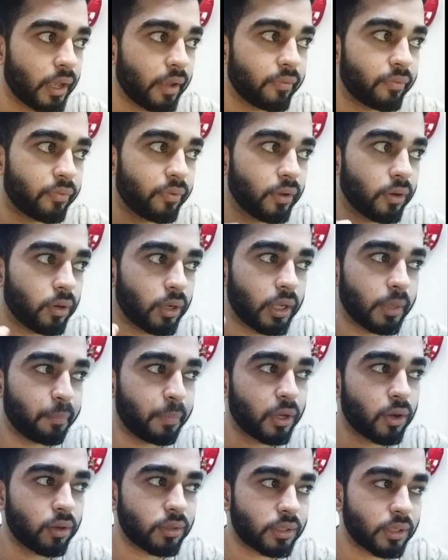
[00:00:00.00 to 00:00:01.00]
If you,
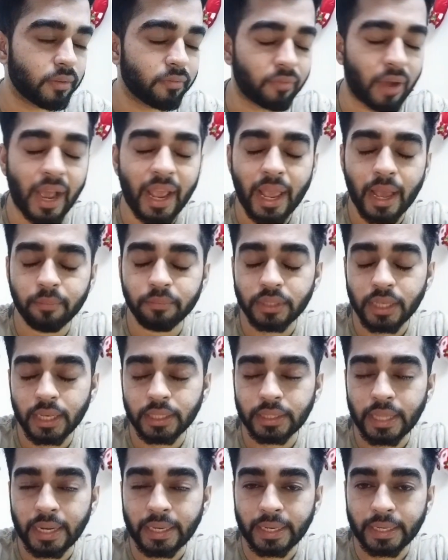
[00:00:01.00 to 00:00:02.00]
because why I'm
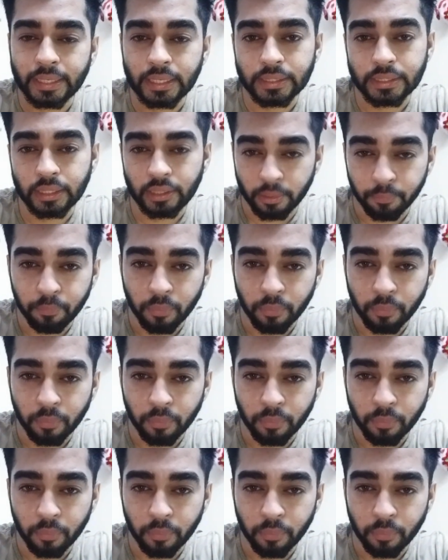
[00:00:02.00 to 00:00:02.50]
saying that it is a